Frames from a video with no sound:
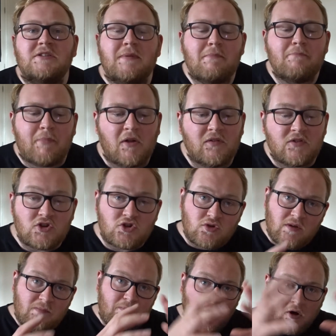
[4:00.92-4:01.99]
he's been burnt, so
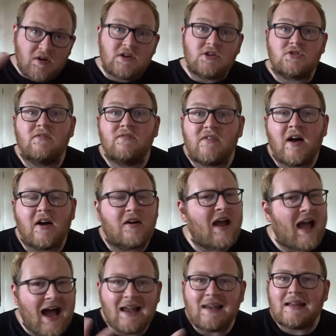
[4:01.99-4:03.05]
the pumpkin is on fire.
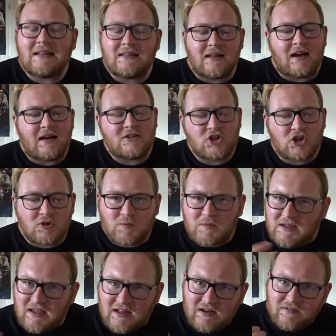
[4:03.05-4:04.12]
I like that. It's a good
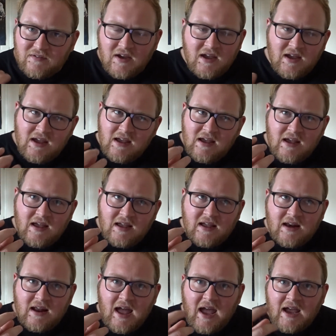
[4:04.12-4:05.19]
wee kind of
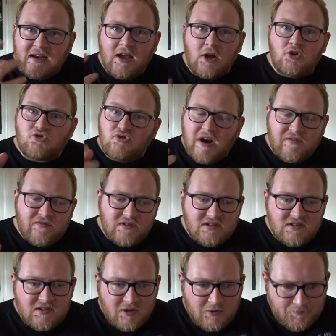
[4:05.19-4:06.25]
in-house
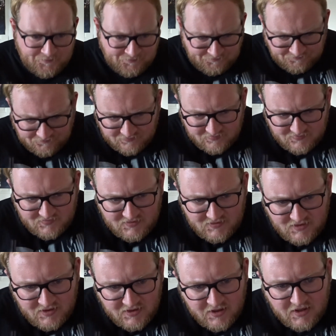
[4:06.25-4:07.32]
reference there.
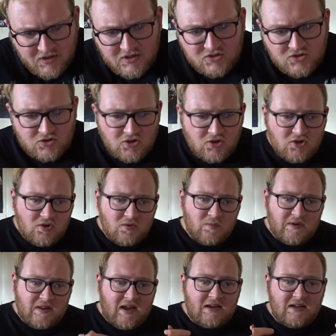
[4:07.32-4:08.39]
So
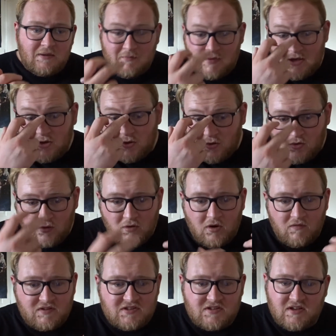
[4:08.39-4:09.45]
we then get Michael
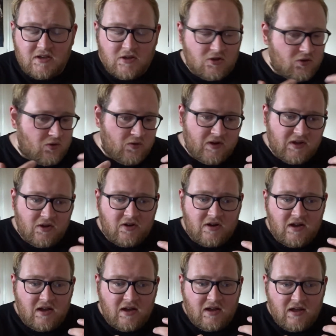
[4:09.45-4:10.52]
obviously going on
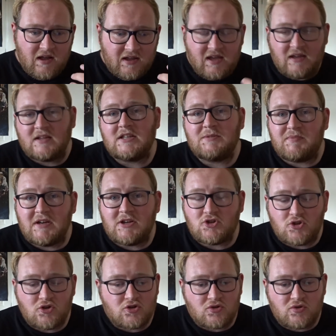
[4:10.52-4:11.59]
a killing spree
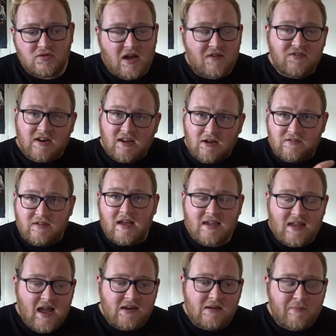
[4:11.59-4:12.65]
as usual. So after killing that
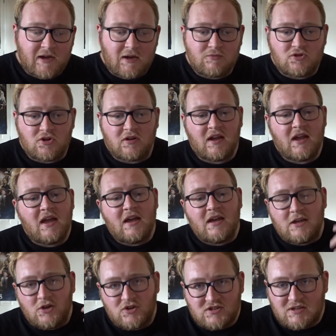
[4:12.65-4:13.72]
guy in the pickup truck,
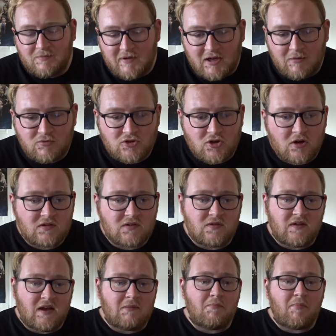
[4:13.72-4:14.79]
he uses the pickup truck
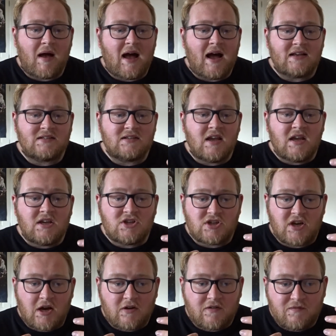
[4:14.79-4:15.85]
to then pass
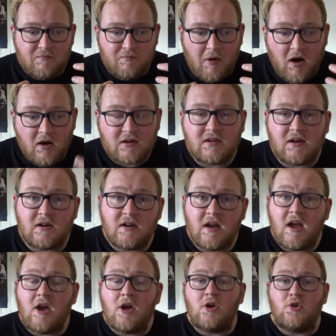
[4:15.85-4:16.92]
Sheriff Barker,
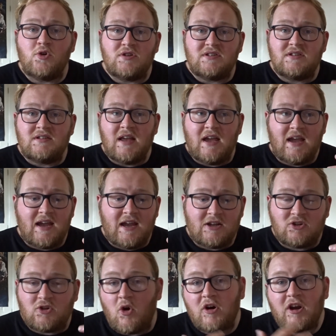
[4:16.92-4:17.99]
who's
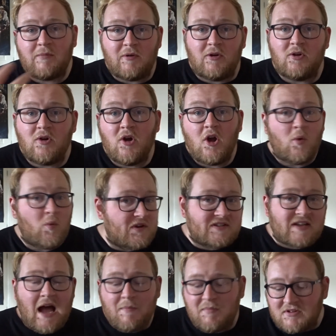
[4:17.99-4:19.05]
talking about
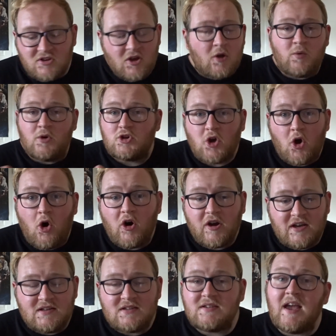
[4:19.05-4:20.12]
what's happened, where's
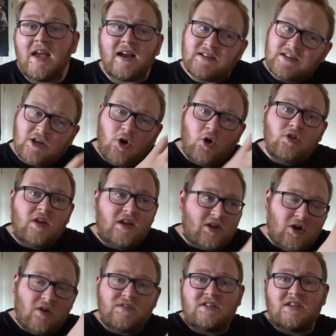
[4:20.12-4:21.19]
Hawkins, because
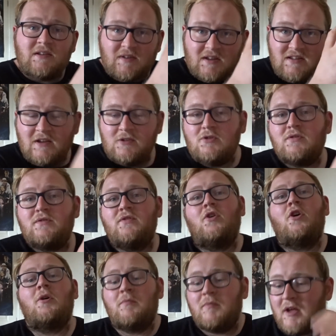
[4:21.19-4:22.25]
it obviously continues
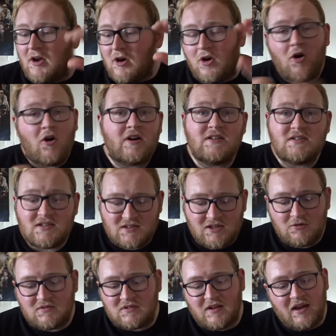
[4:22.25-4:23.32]
from Hawkins is
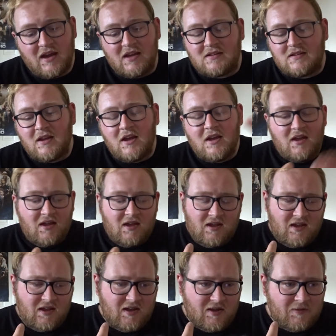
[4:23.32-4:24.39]
now dead,
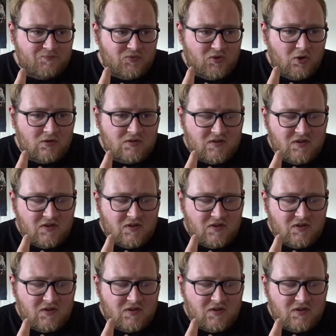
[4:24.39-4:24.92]
the